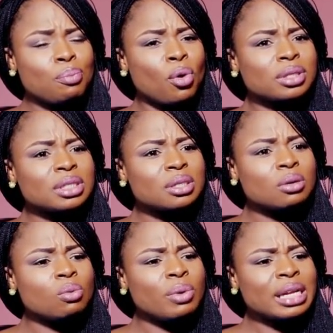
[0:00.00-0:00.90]
But
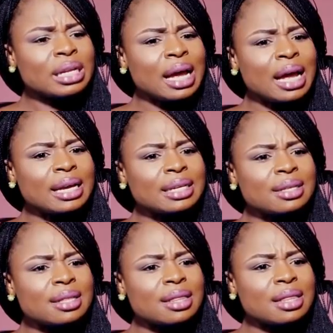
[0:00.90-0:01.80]
when I
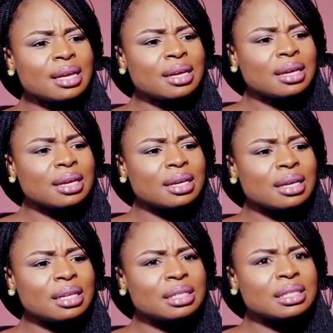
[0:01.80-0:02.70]
think
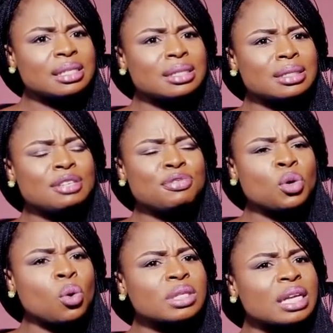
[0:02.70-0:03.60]
it is
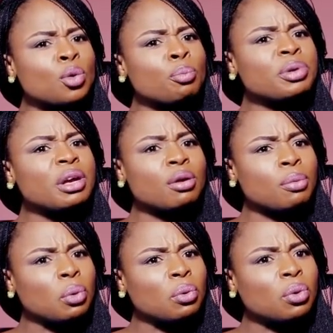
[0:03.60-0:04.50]
difficult and
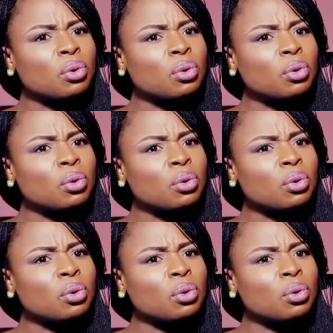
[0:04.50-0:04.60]
unbearable,